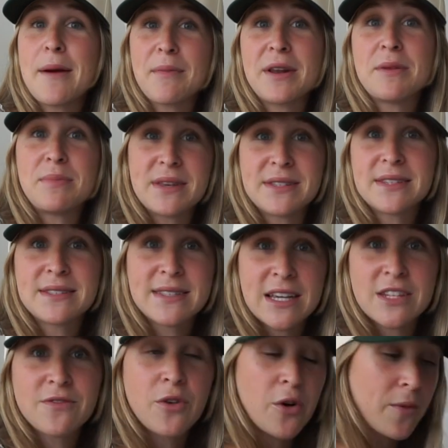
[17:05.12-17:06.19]
I'm gonna be
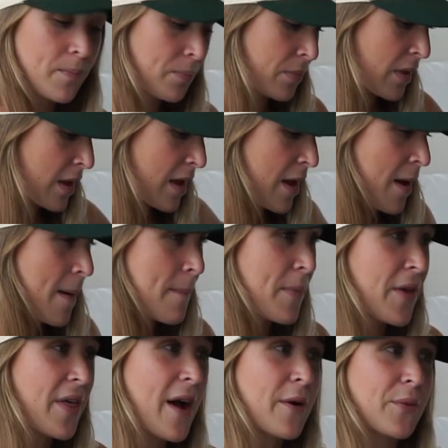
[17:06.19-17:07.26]
successful."
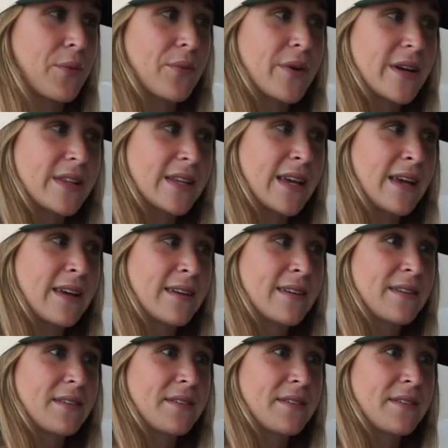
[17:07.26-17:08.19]
But that really